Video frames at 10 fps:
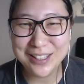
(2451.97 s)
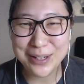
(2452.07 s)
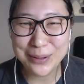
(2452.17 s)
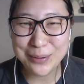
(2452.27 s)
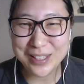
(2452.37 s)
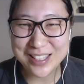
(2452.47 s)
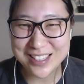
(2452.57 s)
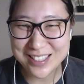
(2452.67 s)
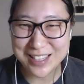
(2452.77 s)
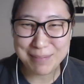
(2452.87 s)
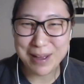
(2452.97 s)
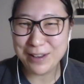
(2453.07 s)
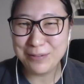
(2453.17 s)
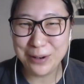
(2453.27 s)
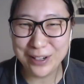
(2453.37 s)
we need to step
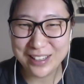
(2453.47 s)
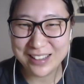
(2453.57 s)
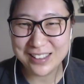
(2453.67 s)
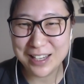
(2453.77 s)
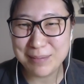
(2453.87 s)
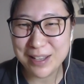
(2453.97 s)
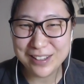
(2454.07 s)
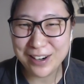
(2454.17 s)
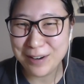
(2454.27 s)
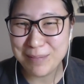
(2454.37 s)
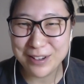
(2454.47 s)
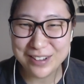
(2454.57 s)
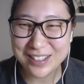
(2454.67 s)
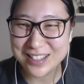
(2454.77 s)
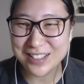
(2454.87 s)
out of work and think about there are other
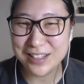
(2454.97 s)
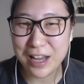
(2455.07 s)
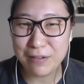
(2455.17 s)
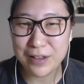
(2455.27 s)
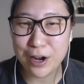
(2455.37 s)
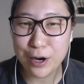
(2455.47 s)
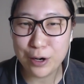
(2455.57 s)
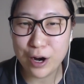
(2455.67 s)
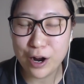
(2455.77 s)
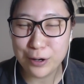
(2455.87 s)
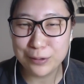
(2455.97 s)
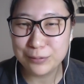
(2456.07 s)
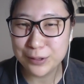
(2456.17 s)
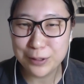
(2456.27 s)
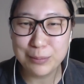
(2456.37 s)
things in life that are
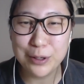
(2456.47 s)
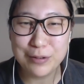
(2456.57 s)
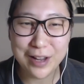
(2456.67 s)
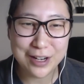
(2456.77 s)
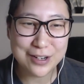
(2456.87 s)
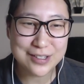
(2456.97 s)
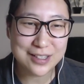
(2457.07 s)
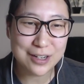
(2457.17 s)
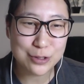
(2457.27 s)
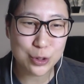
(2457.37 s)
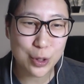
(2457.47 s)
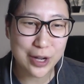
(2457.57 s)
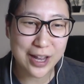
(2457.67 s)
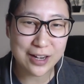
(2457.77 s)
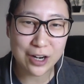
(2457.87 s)
motivators and our
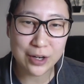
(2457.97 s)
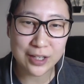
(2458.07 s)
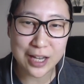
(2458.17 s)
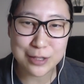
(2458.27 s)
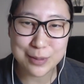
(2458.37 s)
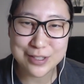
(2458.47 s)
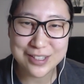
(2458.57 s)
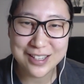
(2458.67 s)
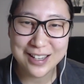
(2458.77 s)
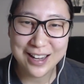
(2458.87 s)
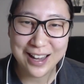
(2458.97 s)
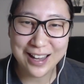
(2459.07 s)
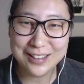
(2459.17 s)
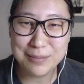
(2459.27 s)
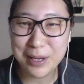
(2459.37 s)
joy and our engagement.
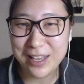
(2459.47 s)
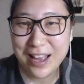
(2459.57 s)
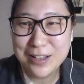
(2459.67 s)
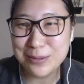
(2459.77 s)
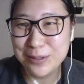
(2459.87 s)
And my cat is